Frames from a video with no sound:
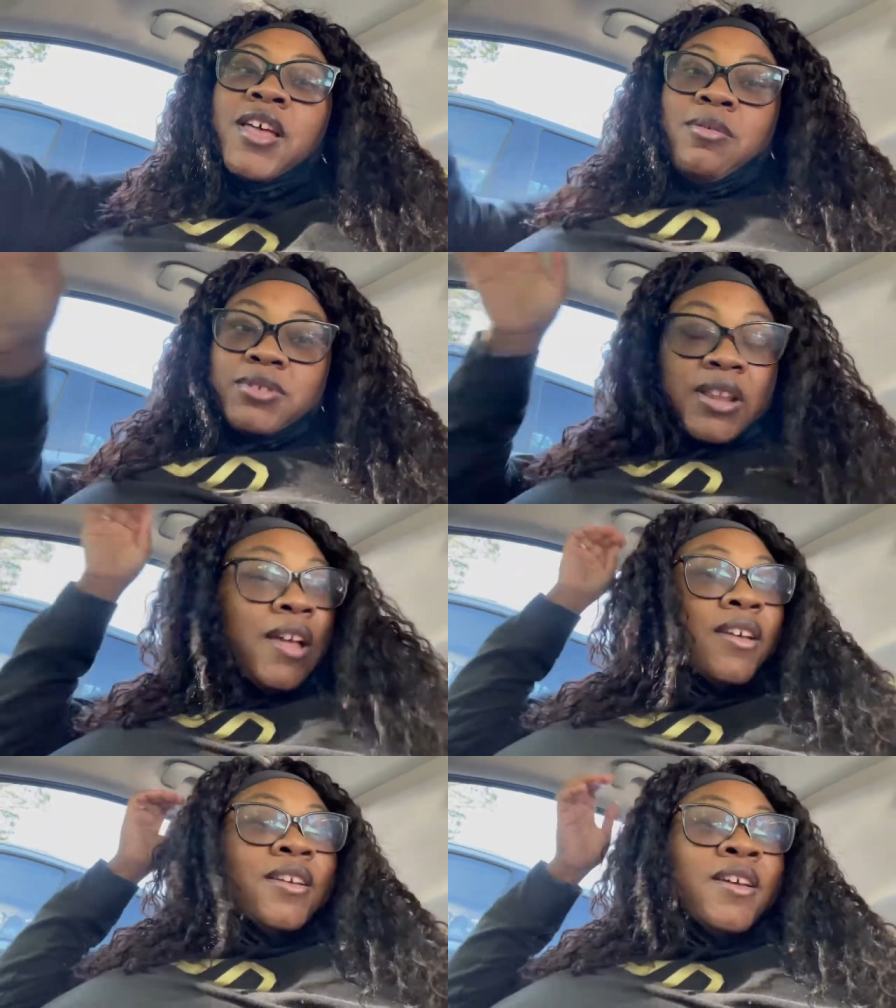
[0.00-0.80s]
I was
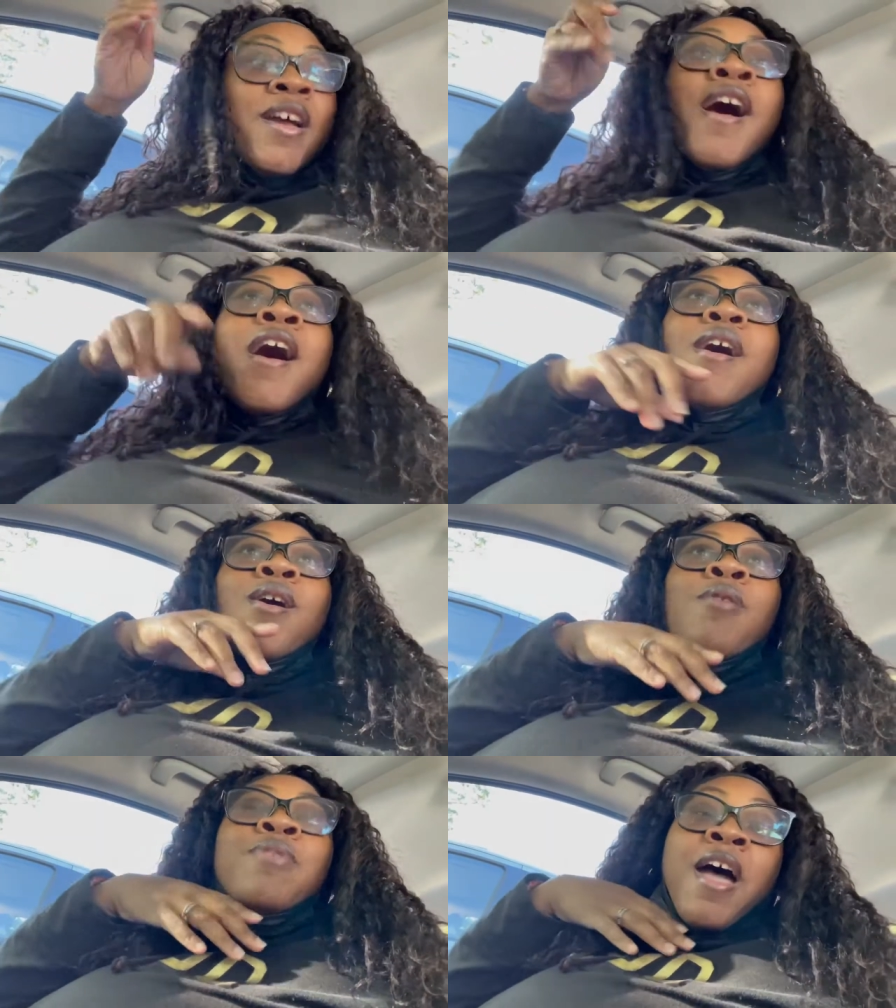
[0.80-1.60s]
like,
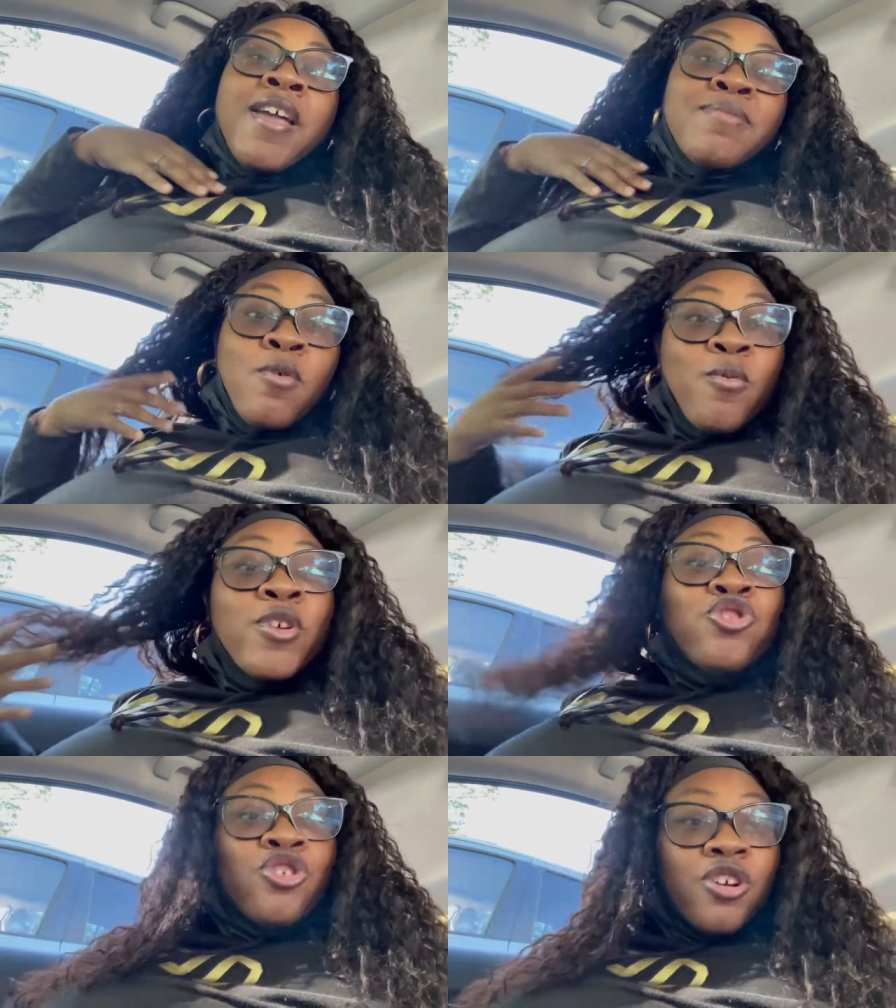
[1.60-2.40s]
um, yeah, I spoke with
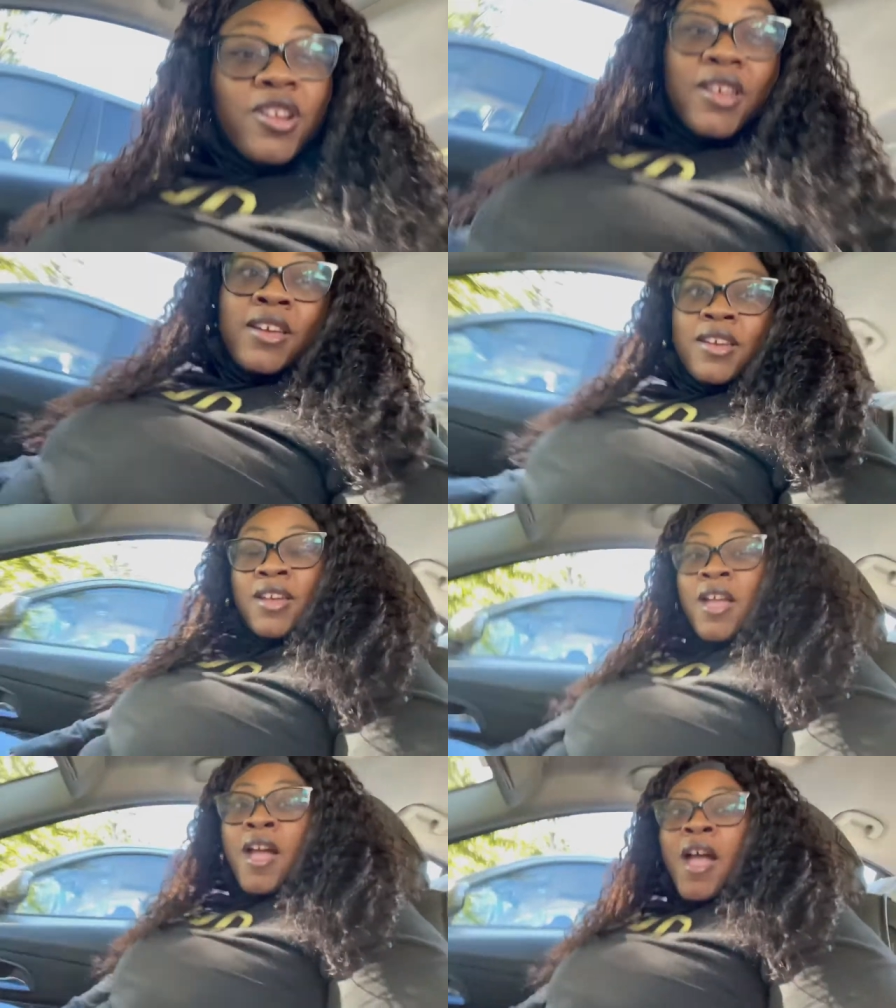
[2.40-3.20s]
Shirley
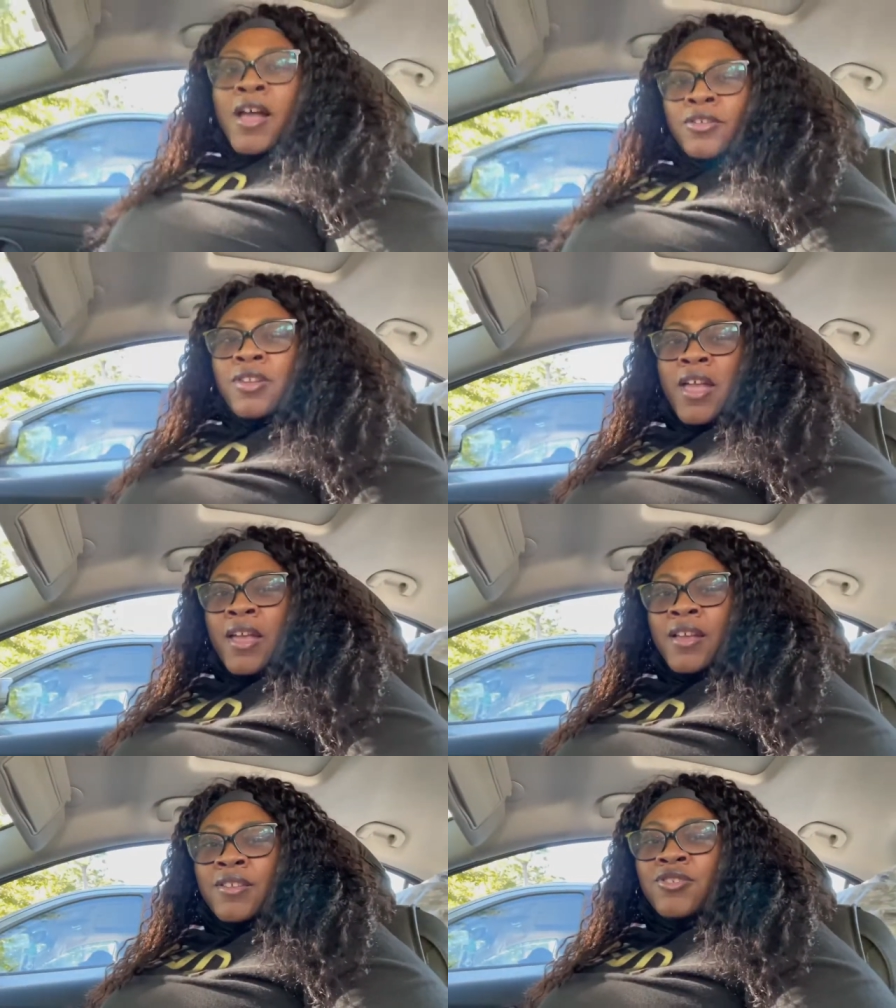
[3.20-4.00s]
and,
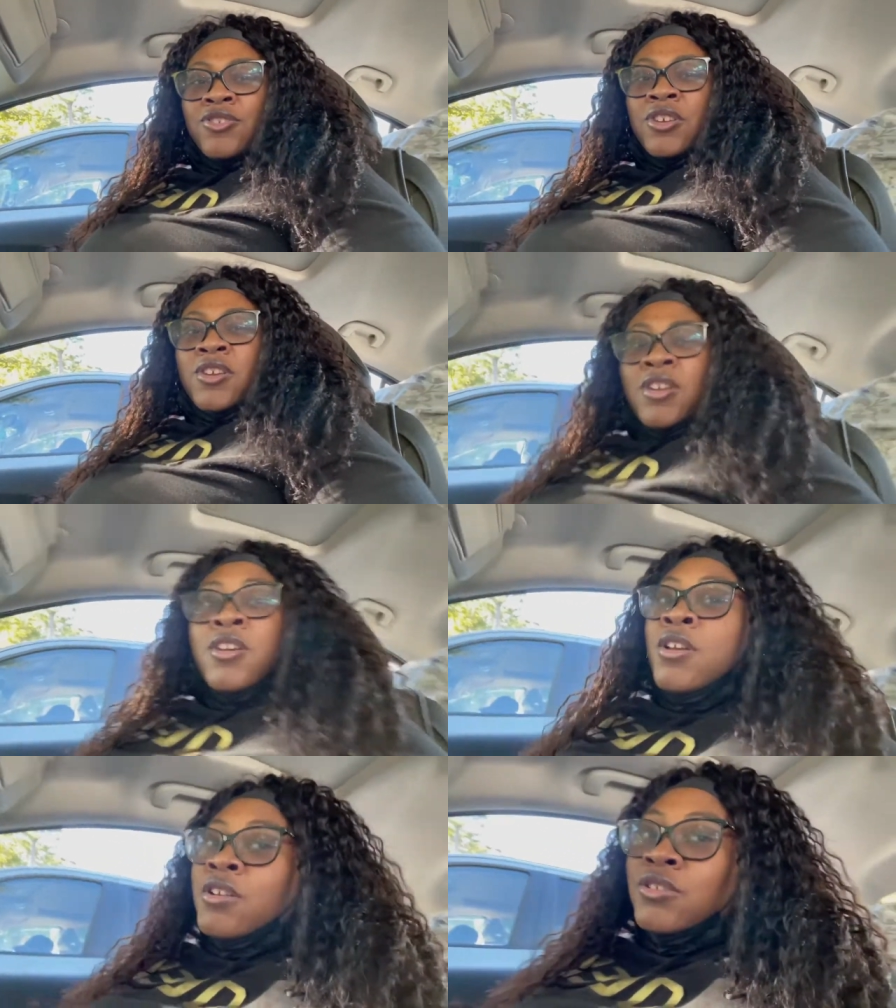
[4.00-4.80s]
and
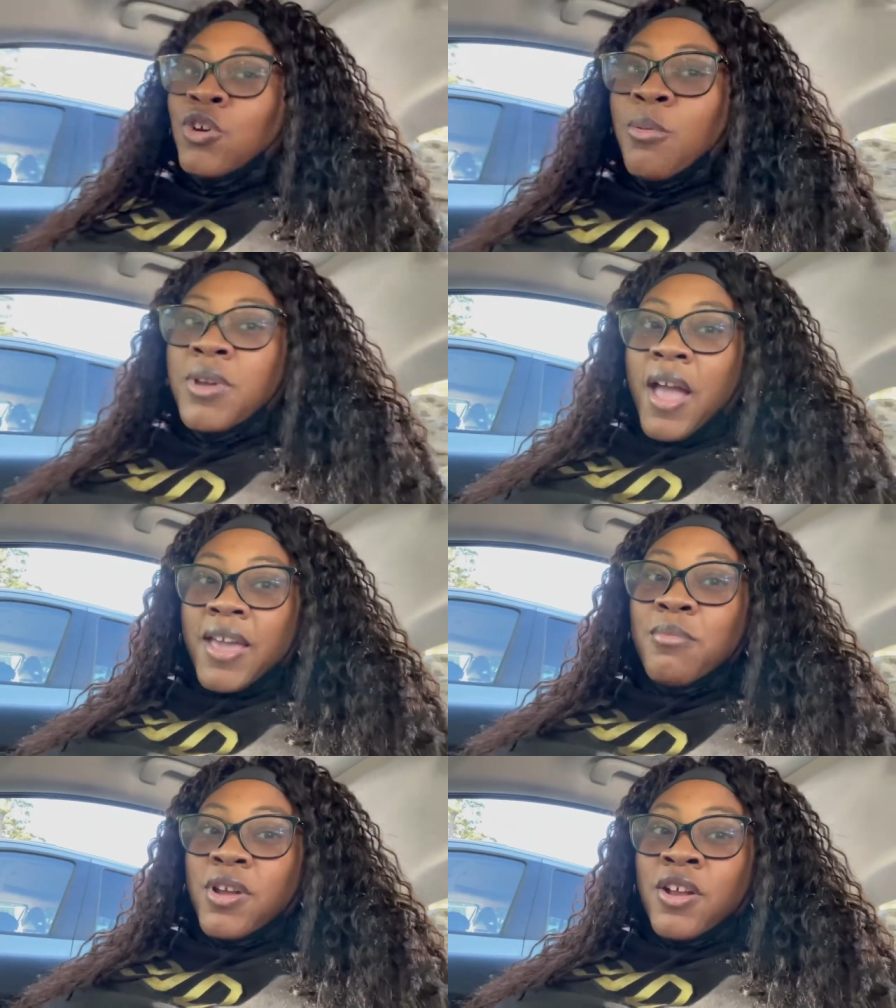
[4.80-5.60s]
she told me I
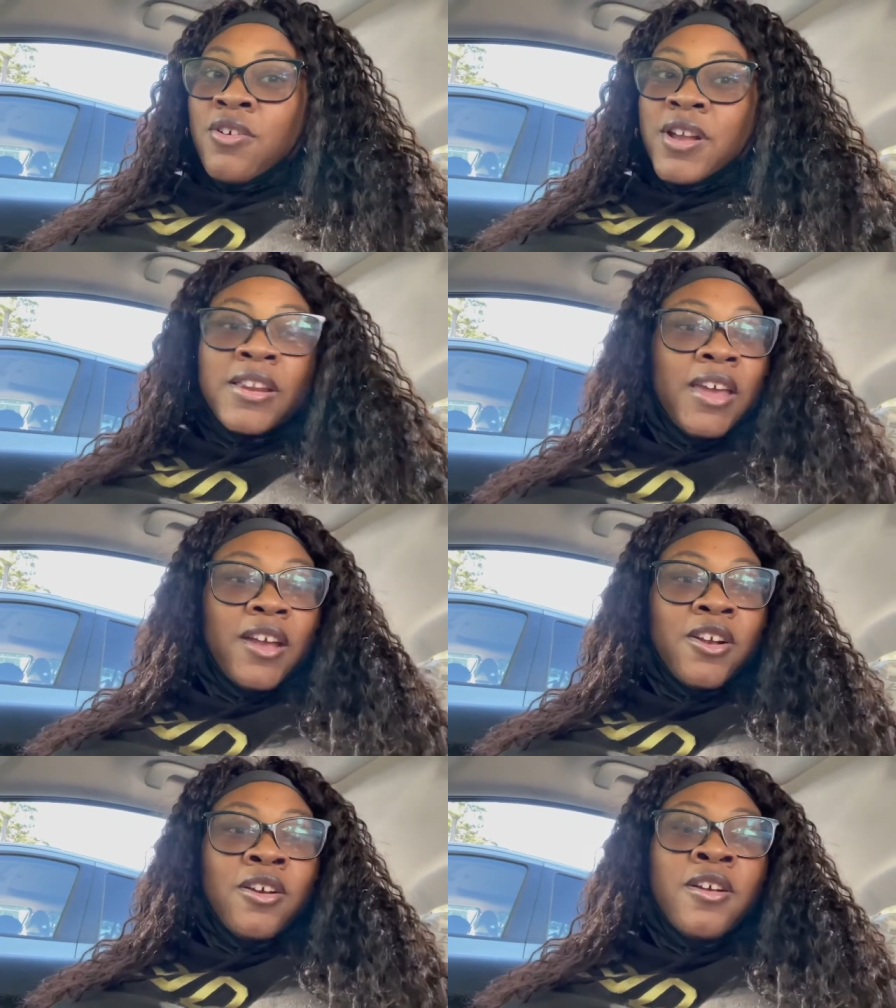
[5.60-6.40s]
can bring her in
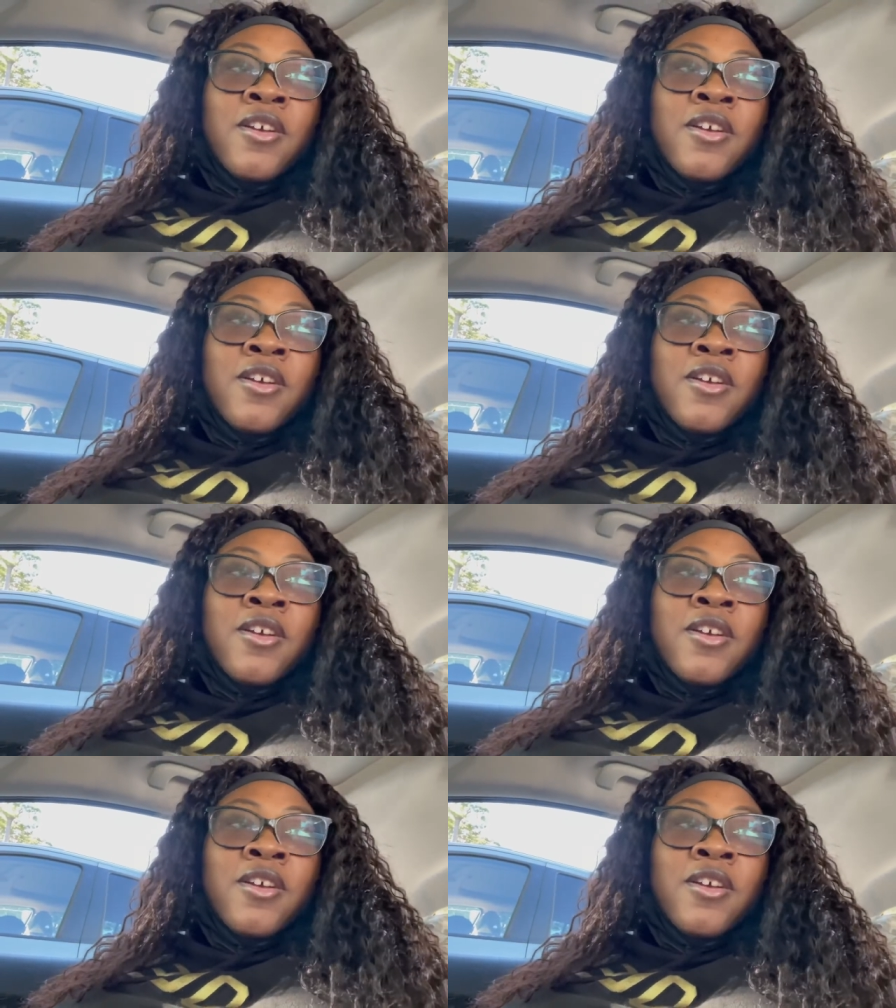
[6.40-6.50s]
here